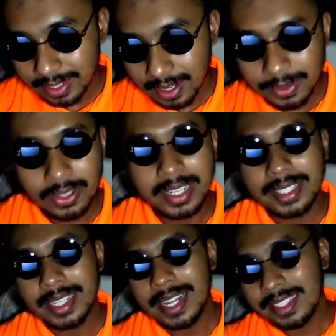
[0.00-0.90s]
I'm sorry,
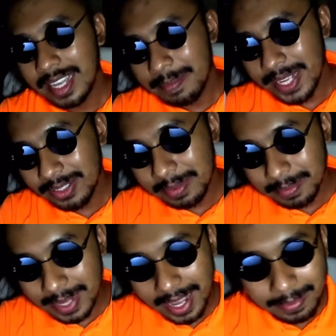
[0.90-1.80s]
let's get back to the
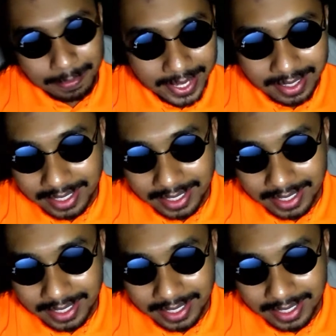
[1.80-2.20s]
Metal